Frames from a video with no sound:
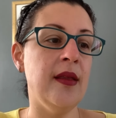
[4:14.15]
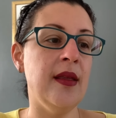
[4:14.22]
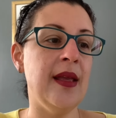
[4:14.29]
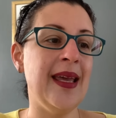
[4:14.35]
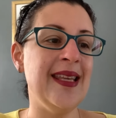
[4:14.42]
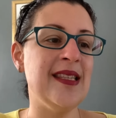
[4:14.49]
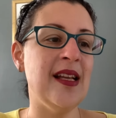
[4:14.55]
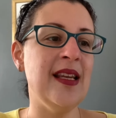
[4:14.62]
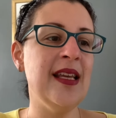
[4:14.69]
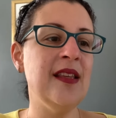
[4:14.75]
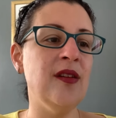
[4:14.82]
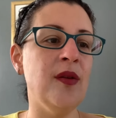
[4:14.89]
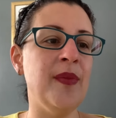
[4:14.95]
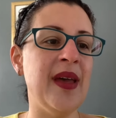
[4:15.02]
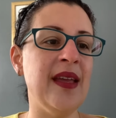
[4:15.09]
is a
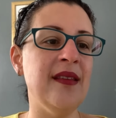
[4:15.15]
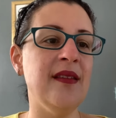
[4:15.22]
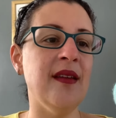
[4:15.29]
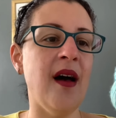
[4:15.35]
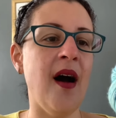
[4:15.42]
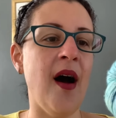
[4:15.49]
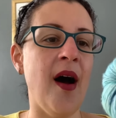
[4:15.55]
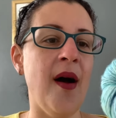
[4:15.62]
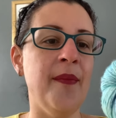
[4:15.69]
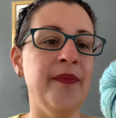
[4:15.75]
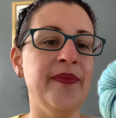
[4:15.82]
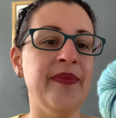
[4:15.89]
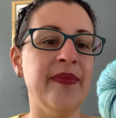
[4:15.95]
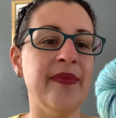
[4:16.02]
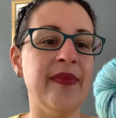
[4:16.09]
little bit
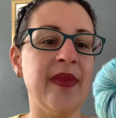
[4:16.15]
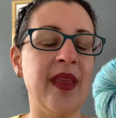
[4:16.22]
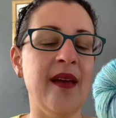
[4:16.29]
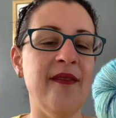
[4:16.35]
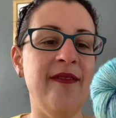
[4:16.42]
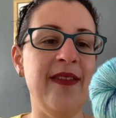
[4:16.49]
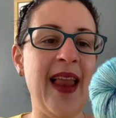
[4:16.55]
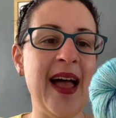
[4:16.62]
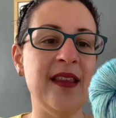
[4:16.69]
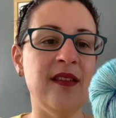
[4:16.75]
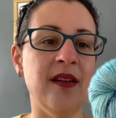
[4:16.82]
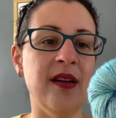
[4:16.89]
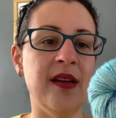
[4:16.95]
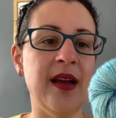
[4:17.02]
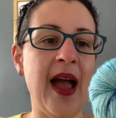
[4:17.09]

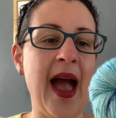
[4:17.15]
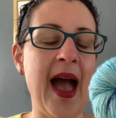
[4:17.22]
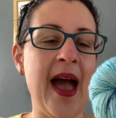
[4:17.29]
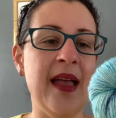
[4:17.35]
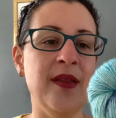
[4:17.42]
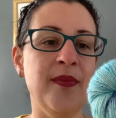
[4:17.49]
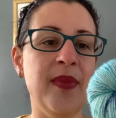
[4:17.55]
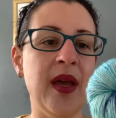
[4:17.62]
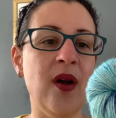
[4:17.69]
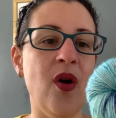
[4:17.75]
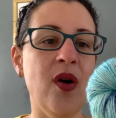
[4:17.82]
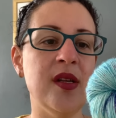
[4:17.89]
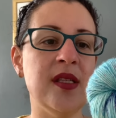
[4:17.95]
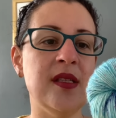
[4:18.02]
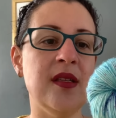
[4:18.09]
flatter, and
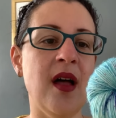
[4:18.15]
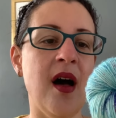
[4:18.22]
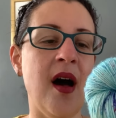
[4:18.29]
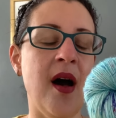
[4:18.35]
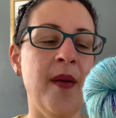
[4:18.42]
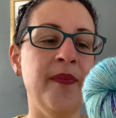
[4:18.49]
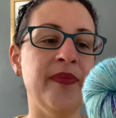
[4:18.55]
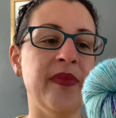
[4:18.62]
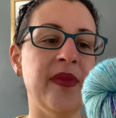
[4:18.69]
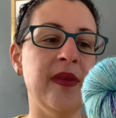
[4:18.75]
because the